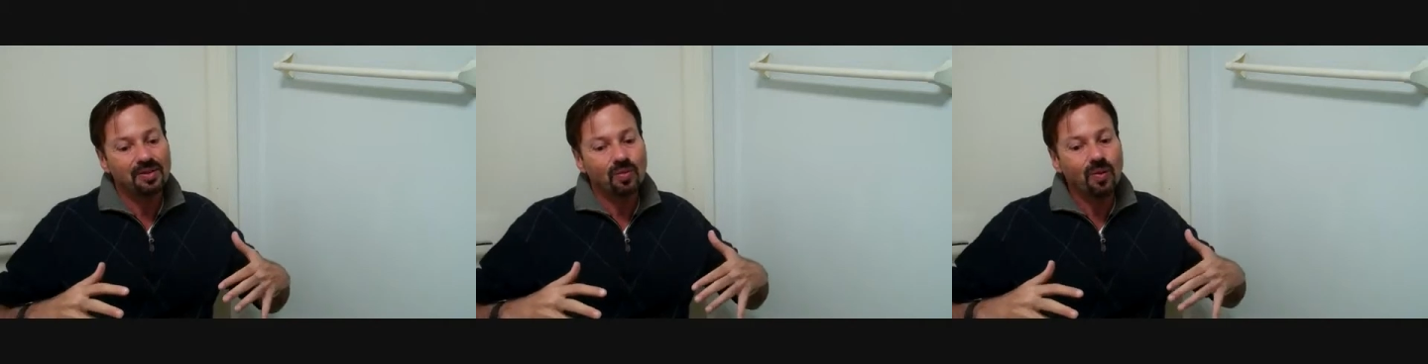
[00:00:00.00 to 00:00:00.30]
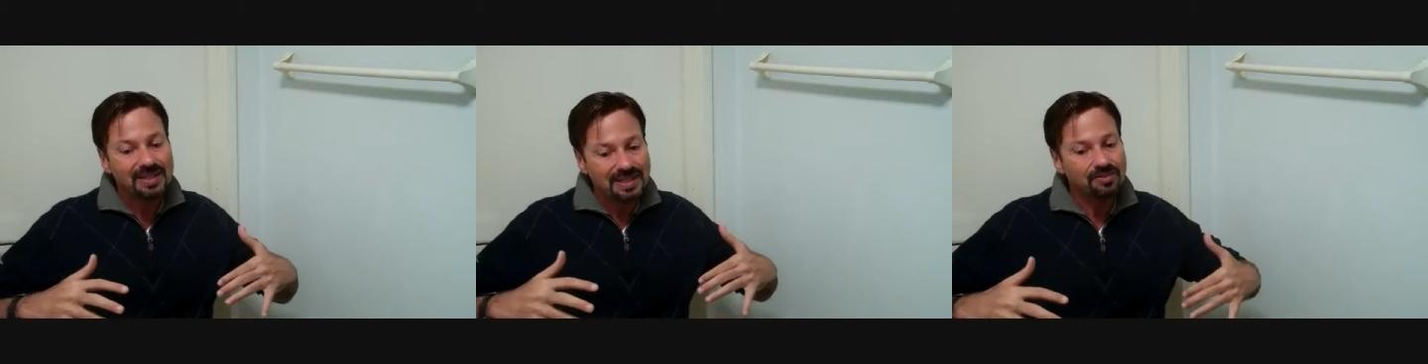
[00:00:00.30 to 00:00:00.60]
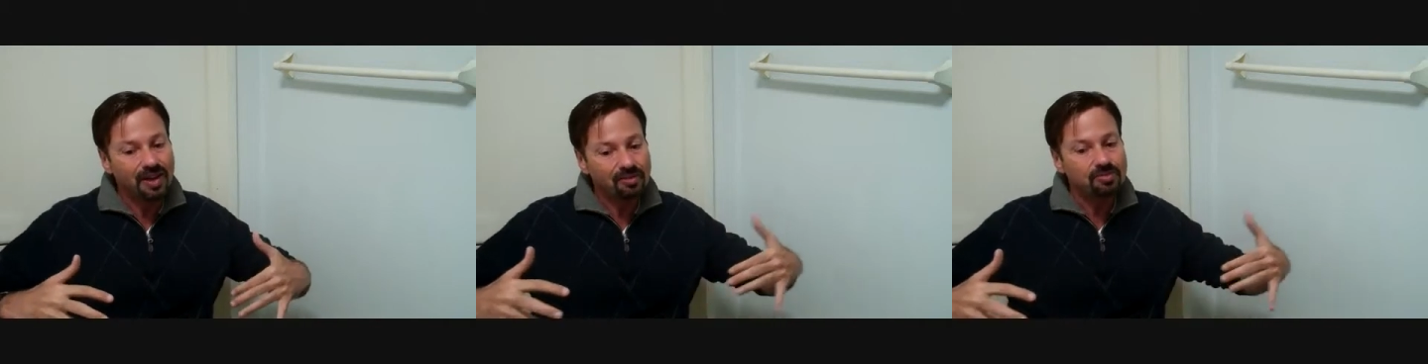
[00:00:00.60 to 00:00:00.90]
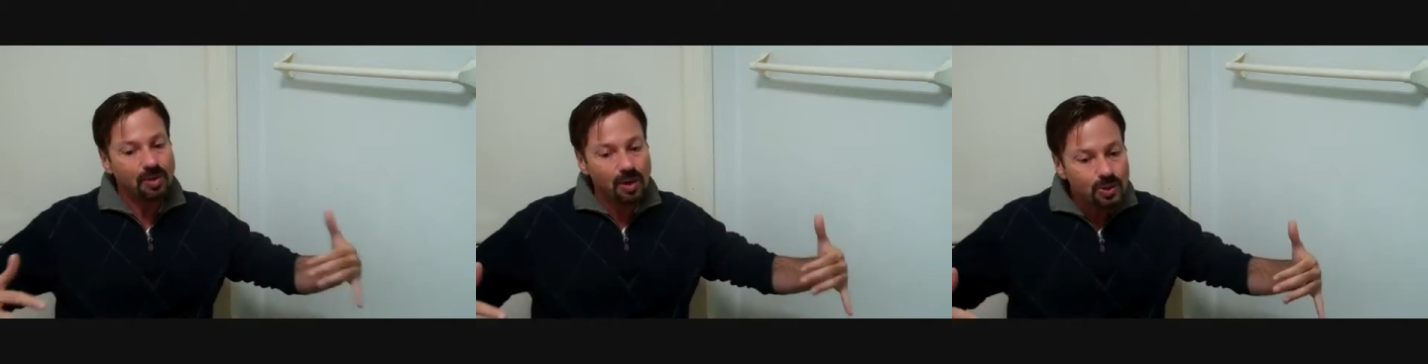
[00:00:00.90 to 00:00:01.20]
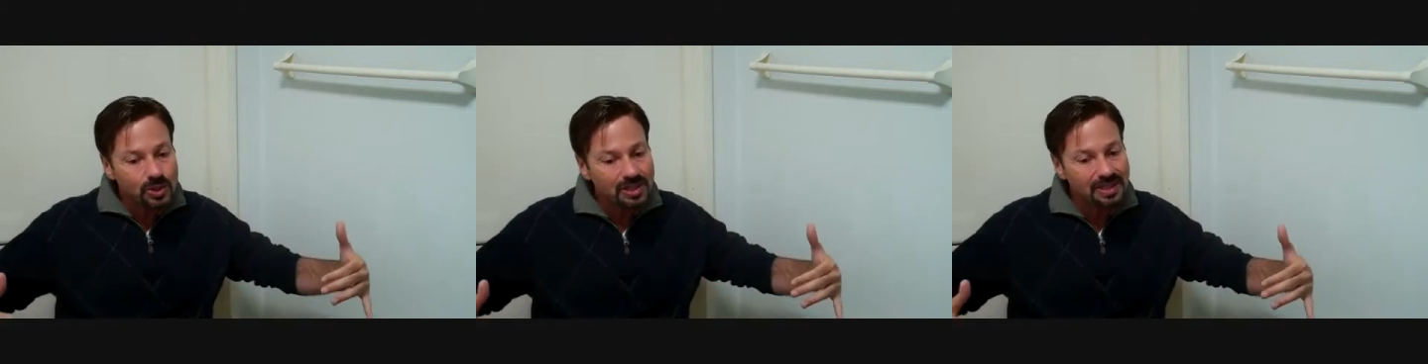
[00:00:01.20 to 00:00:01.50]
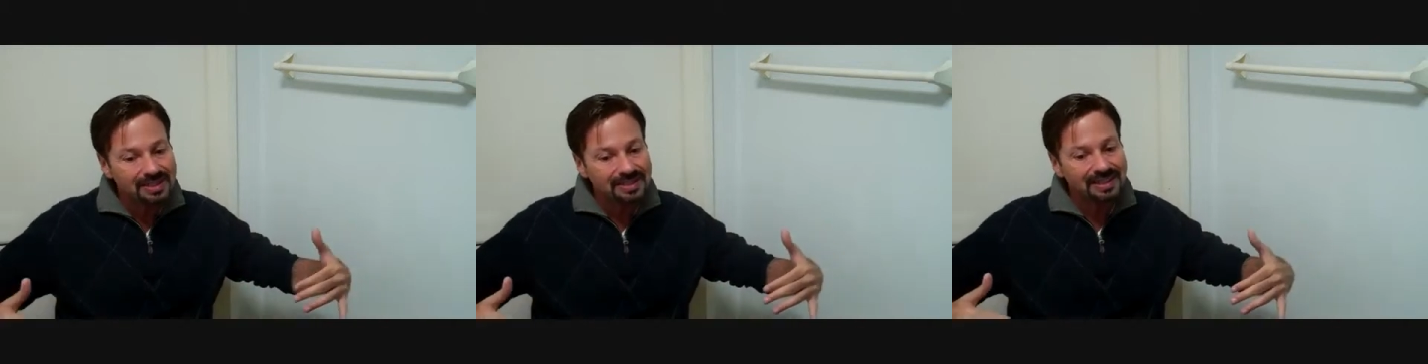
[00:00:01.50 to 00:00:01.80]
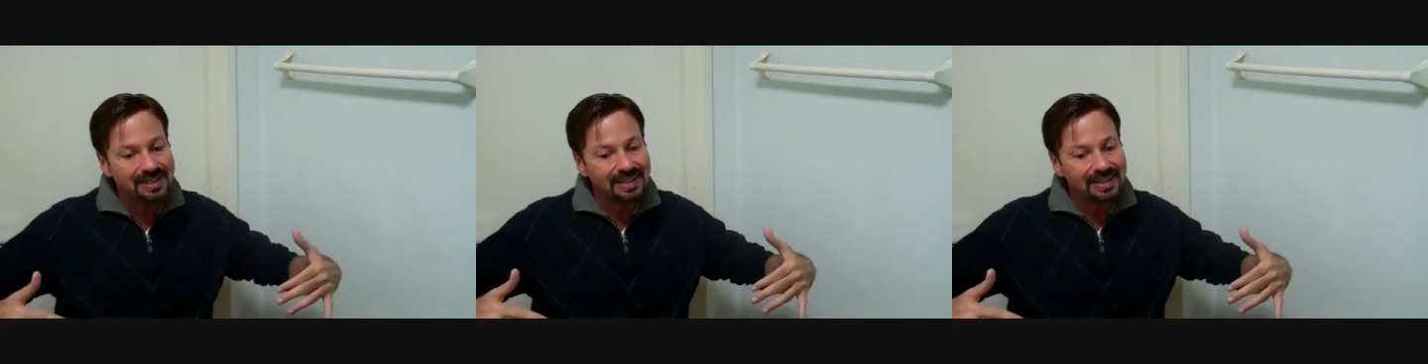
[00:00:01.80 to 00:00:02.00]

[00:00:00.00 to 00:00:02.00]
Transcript: what's evolved most is